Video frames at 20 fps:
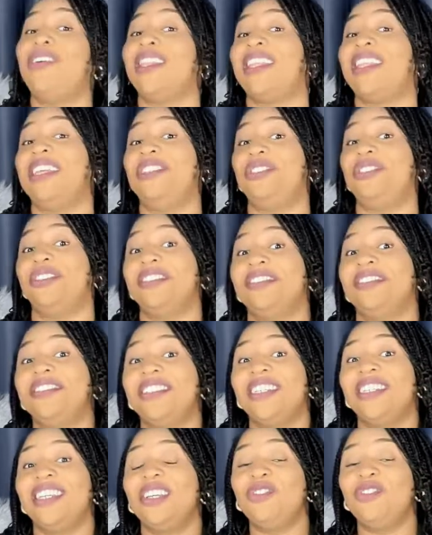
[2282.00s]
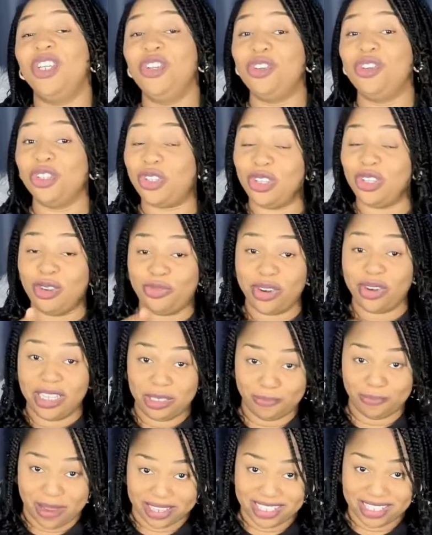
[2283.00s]
attention. When you go to your
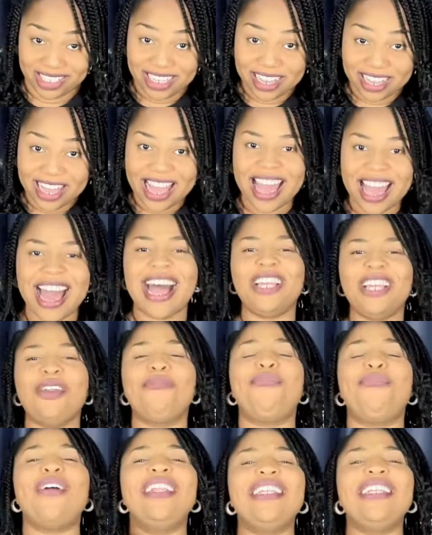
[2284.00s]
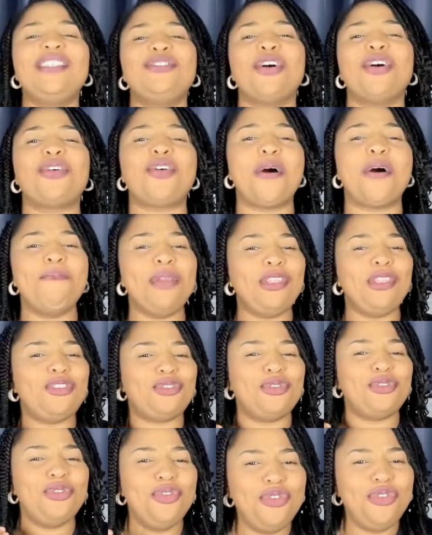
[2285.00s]
friend's party, and your friend is not coming
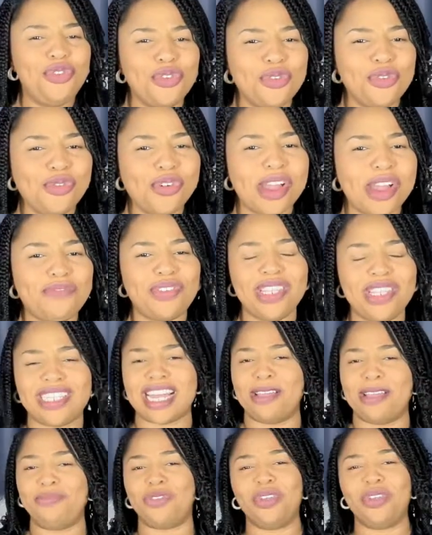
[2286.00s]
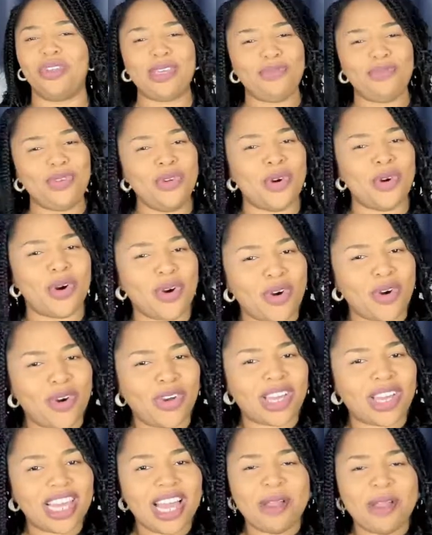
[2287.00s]
to you every time to give you a
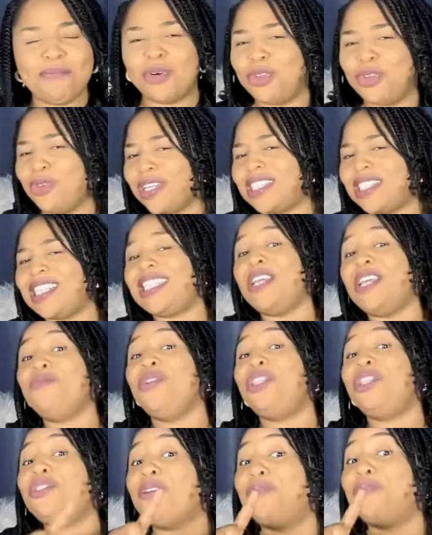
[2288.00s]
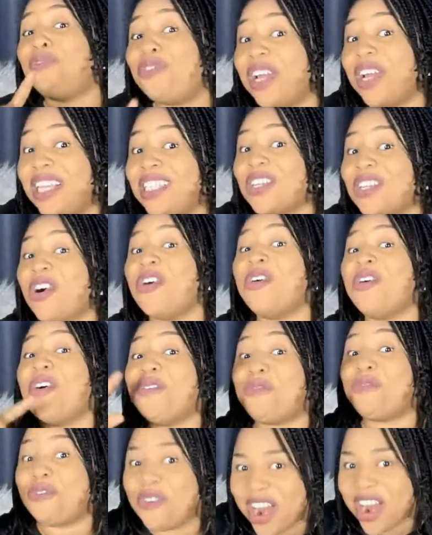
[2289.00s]
hug, but you are sitting with your friends.
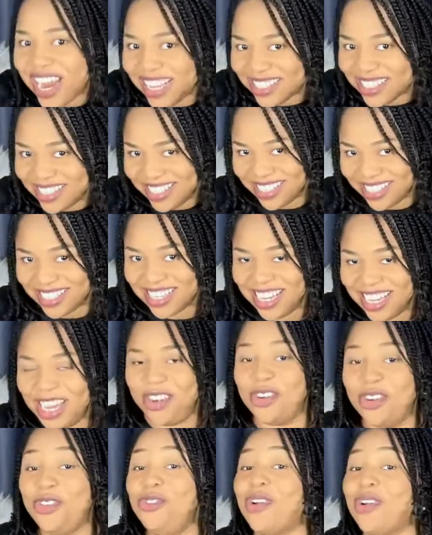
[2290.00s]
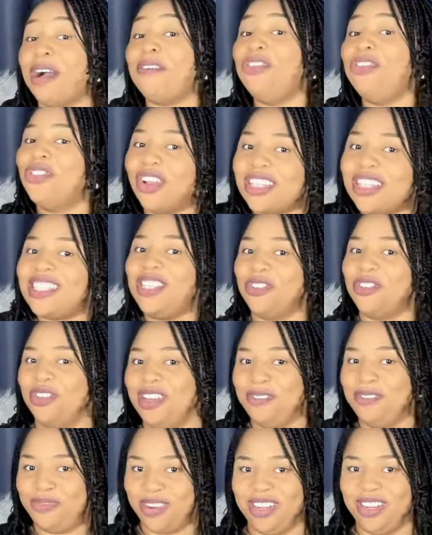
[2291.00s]
You are not the
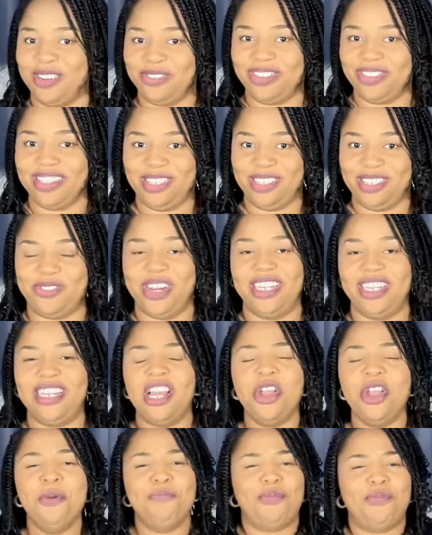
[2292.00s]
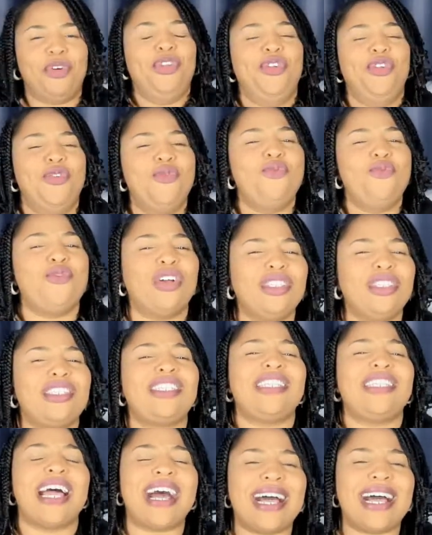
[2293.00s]
only friend of this friend, but you want
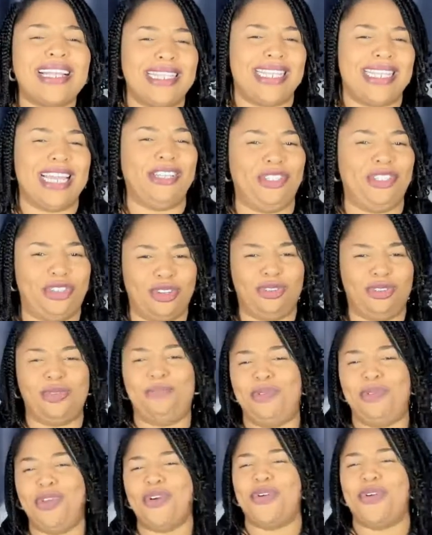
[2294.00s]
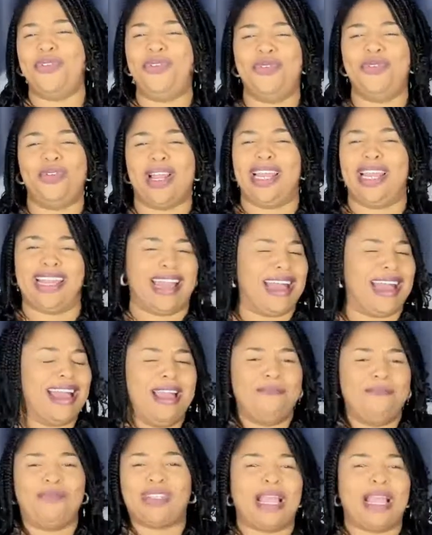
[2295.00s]
that attention to be on you, like,
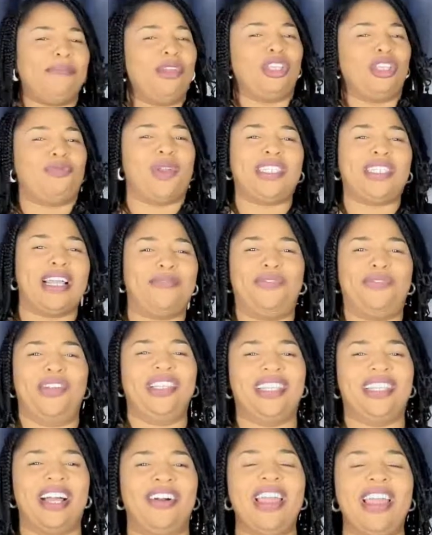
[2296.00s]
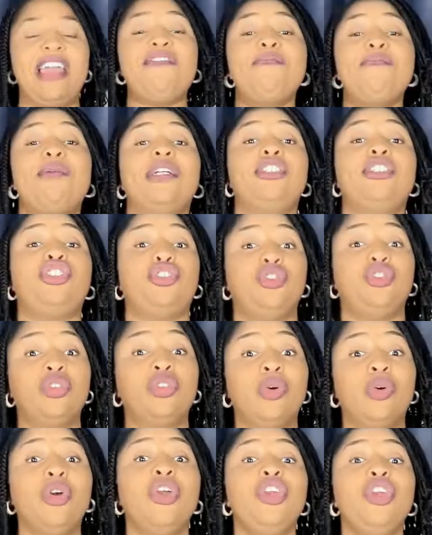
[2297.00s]
but I'm your special friend now. Everybody should
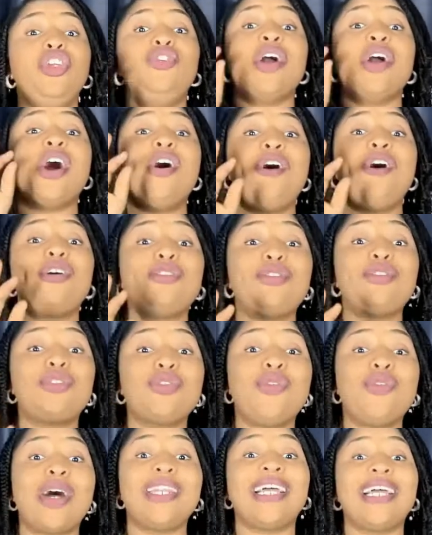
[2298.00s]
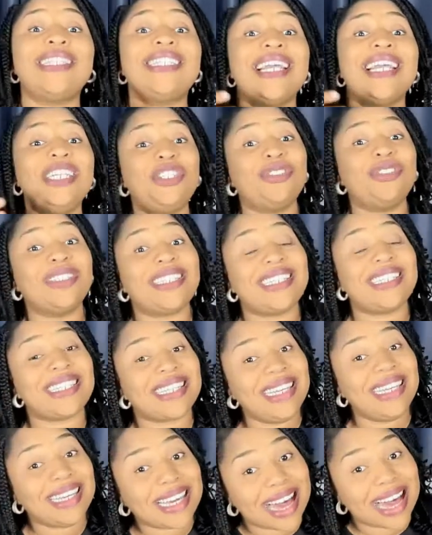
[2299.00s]
know you are also an attention
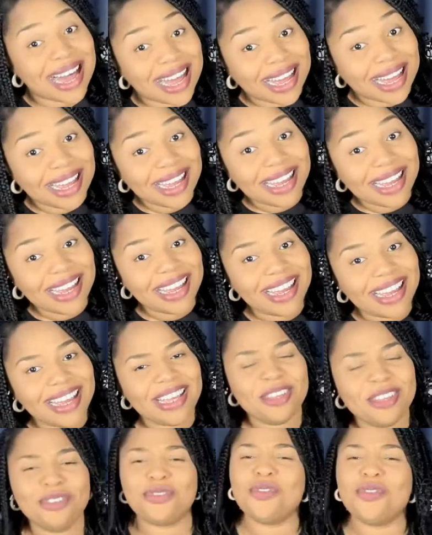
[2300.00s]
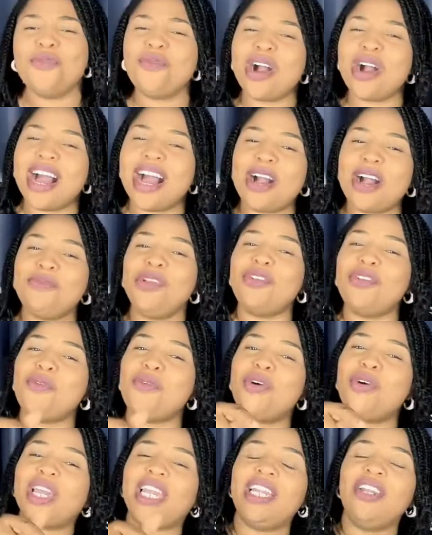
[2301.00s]
seeker. So why are we not
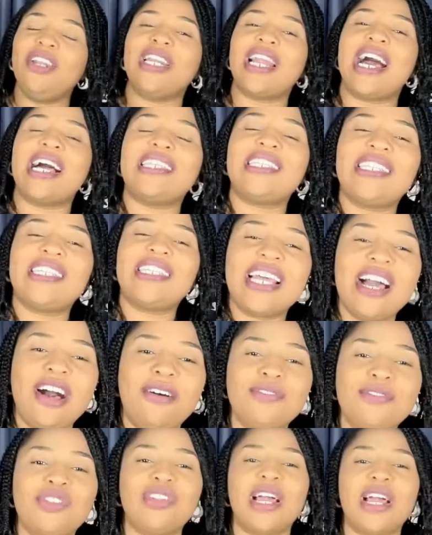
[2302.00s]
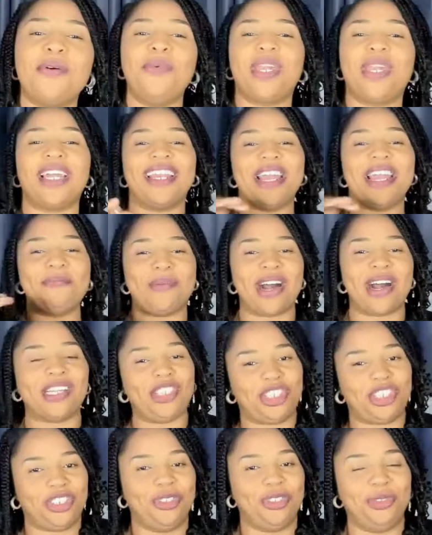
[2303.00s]
working on ourselves so that we can help our
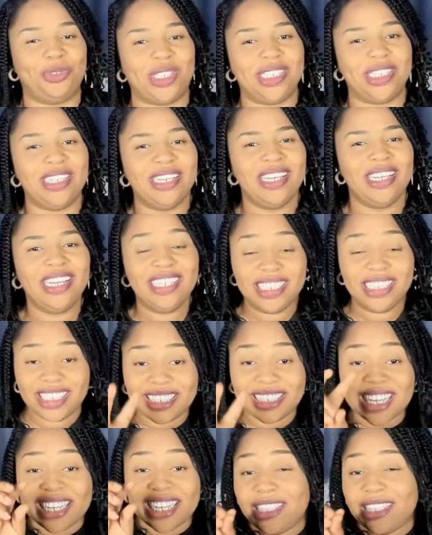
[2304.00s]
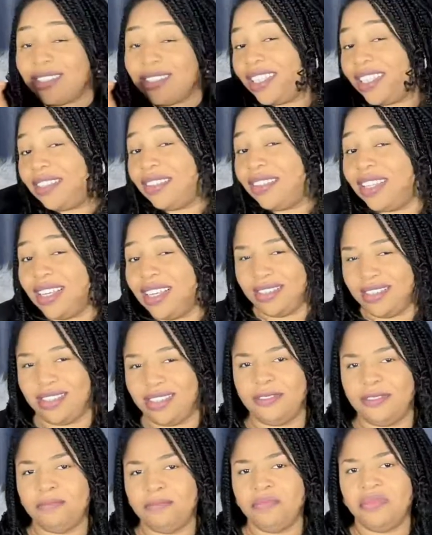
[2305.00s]
children? These are little things.
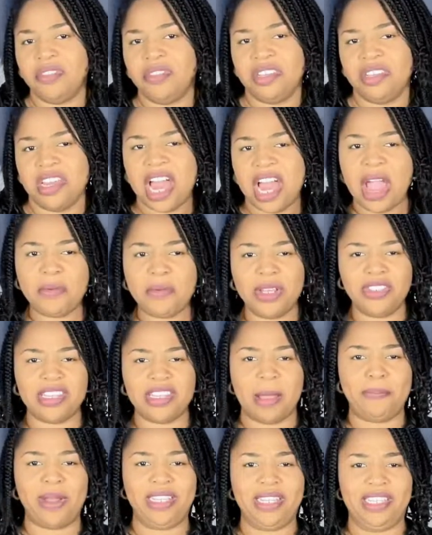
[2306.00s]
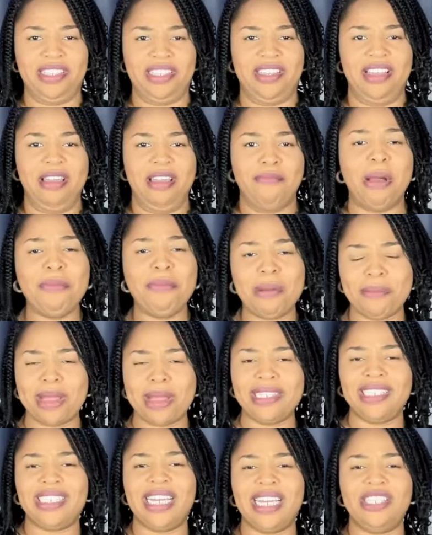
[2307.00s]
I went to that party.
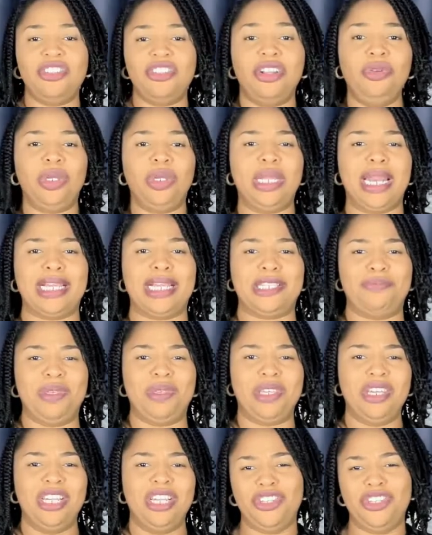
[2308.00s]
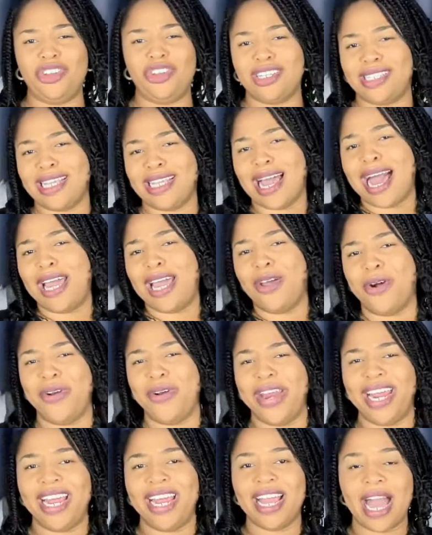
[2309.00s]
Majide is not looking at me. She just say hi,
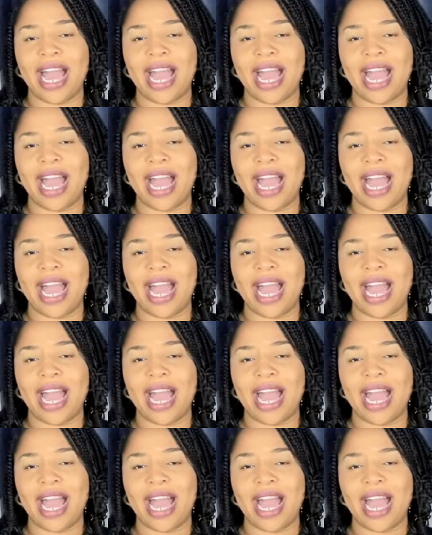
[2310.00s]
Ore.